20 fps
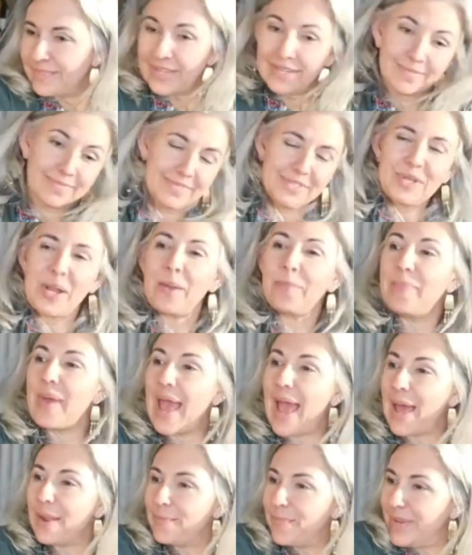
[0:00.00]
it's not
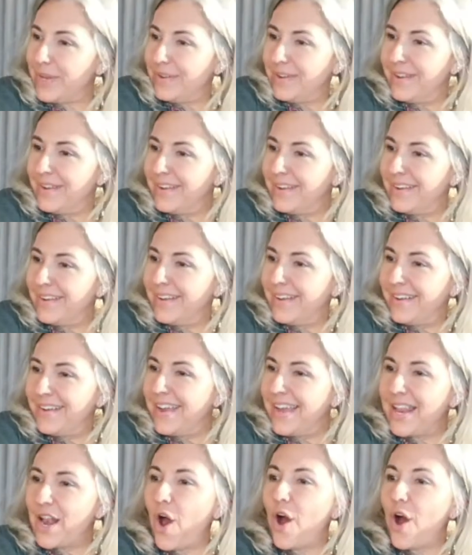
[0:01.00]
bad, but it